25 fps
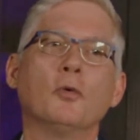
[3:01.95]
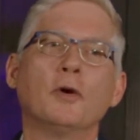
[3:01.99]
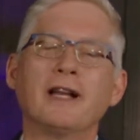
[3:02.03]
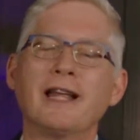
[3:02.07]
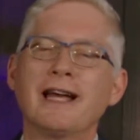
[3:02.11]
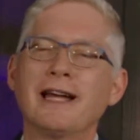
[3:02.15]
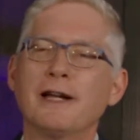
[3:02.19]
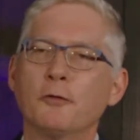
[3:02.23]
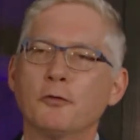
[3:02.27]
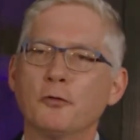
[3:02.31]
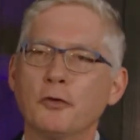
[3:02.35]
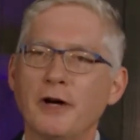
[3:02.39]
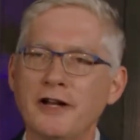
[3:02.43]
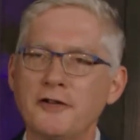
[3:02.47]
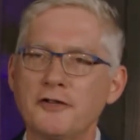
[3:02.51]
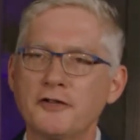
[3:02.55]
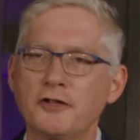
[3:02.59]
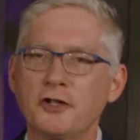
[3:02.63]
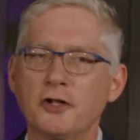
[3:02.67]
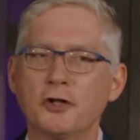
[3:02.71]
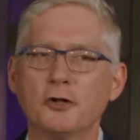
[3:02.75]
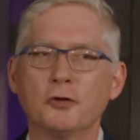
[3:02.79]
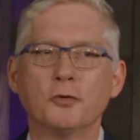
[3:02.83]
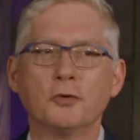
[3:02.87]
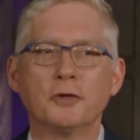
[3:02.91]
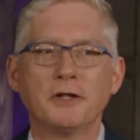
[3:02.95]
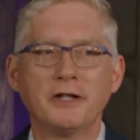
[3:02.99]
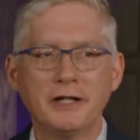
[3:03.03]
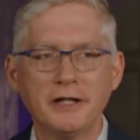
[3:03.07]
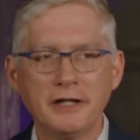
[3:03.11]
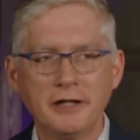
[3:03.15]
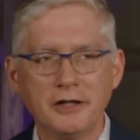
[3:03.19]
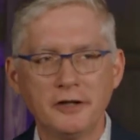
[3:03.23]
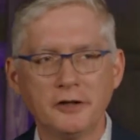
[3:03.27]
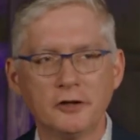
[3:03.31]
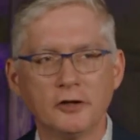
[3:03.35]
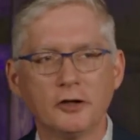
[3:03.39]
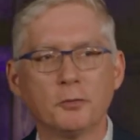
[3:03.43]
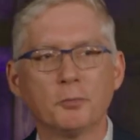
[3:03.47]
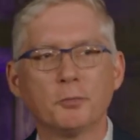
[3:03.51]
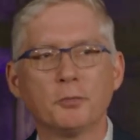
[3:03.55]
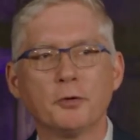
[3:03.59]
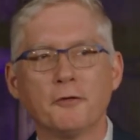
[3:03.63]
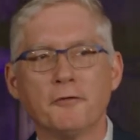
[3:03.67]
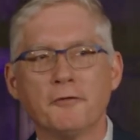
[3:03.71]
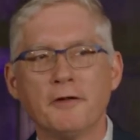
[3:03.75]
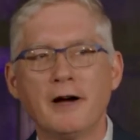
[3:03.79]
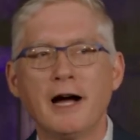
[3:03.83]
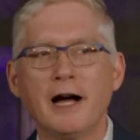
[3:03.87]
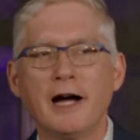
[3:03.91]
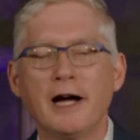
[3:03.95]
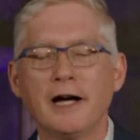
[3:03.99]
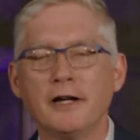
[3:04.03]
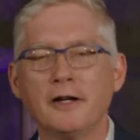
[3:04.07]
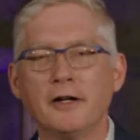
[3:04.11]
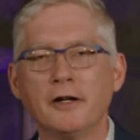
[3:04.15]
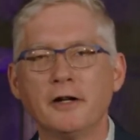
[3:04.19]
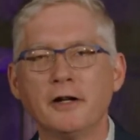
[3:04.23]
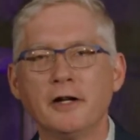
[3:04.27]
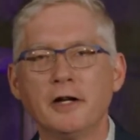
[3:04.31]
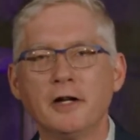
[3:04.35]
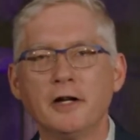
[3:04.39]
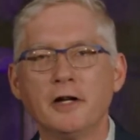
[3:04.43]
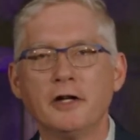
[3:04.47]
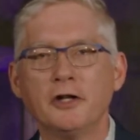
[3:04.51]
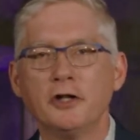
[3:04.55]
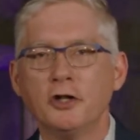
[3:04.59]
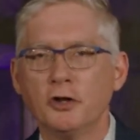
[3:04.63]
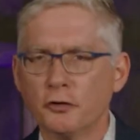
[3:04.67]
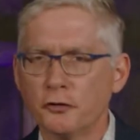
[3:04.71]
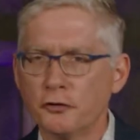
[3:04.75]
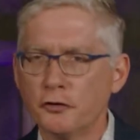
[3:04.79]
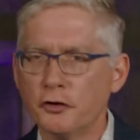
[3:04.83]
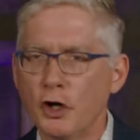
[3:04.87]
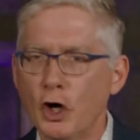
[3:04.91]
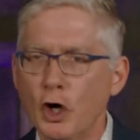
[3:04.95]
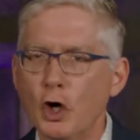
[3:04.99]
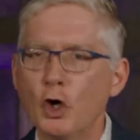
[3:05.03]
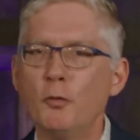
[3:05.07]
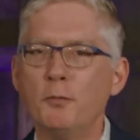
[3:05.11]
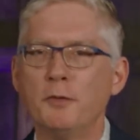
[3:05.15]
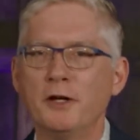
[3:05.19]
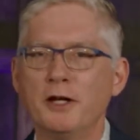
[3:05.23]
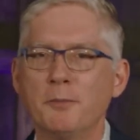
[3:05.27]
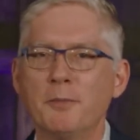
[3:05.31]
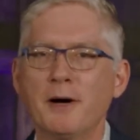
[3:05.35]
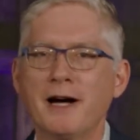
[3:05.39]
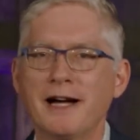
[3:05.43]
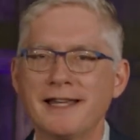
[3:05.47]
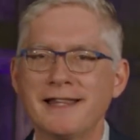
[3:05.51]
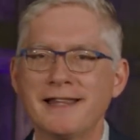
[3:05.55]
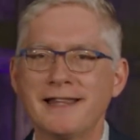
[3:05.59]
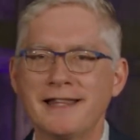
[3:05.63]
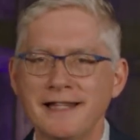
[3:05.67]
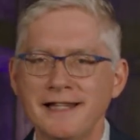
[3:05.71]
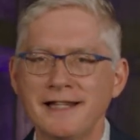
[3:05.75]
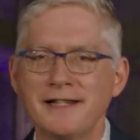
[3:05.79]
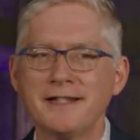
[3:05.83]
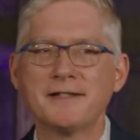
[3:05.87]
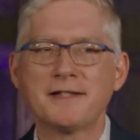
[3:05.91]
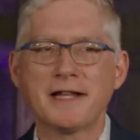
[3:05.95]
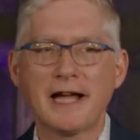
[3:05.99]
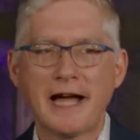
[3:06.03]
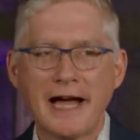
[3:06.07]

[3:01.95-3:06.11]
When I rescue, heal, provide, you'll know me by these